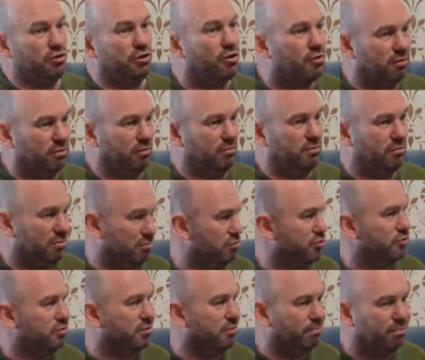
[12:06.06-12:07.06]
of chocolate, no
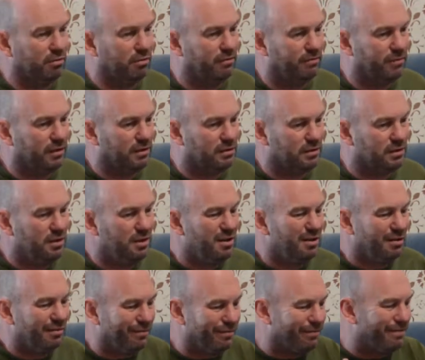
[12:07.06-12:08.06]
sugar, perfect.
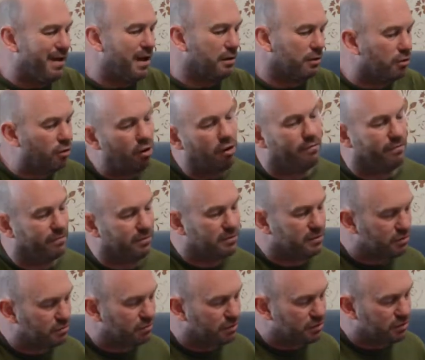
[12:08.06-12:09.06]
Fat
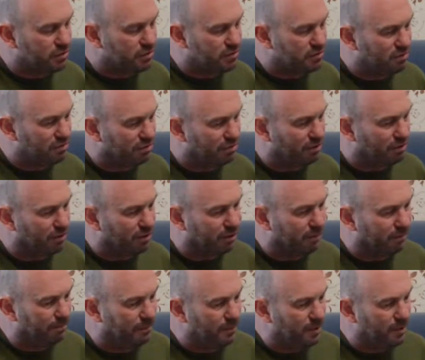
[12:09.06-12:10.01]
coffees, which is another thing.